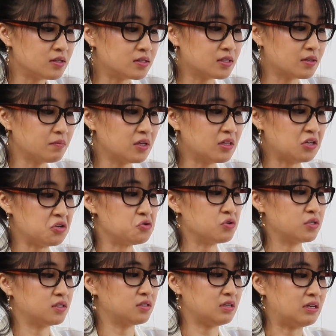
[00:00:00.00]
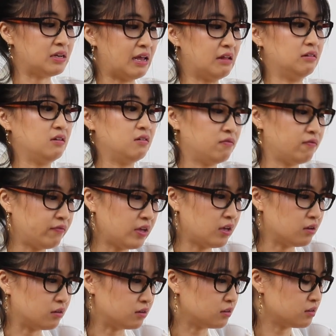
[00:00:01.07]
something that you just innately
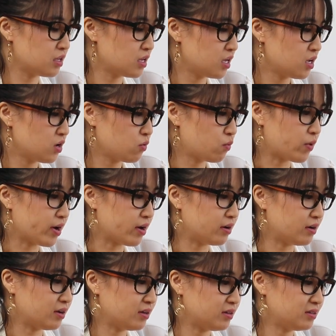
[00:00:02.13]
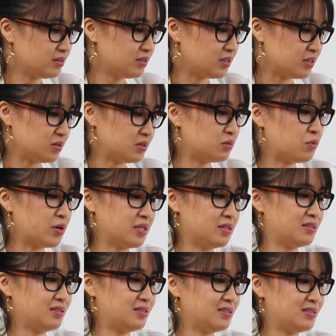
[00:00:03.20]
feel, where
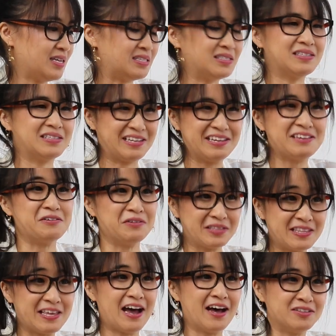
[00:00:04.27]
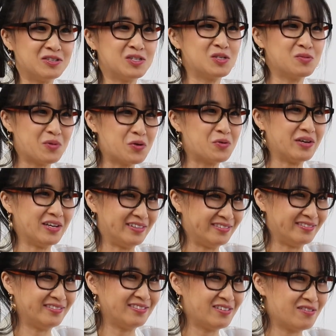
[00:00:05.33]
it's like the
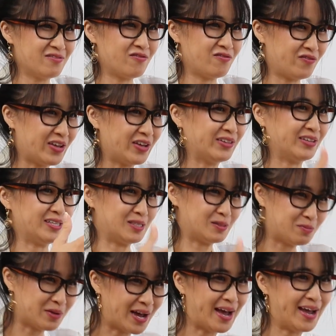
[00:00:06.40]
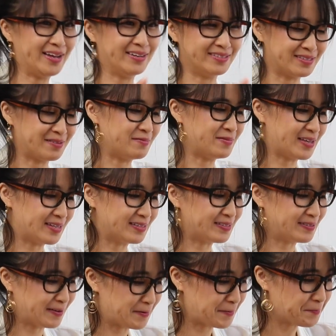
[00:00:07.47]
unspoken feelings behind something.
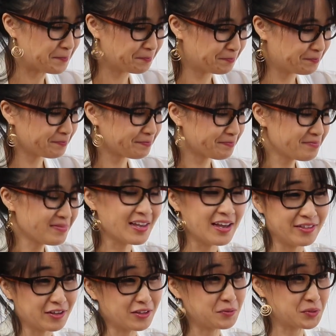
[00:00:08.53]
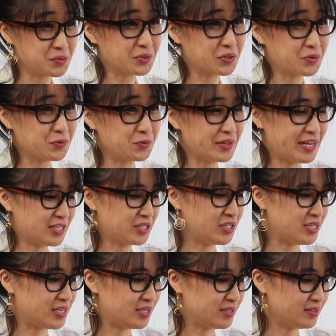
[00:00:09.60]
So I thought that was really cool that
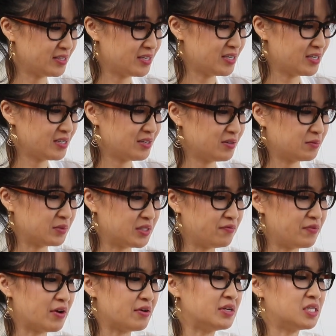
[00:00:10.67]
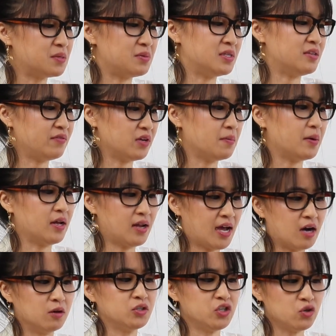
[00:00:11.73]
she was very specific about
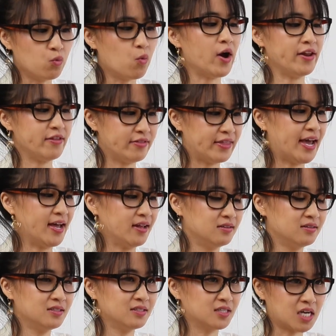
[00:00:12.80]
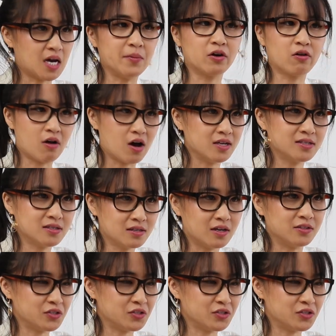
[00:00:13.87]
how she wanted that to come across on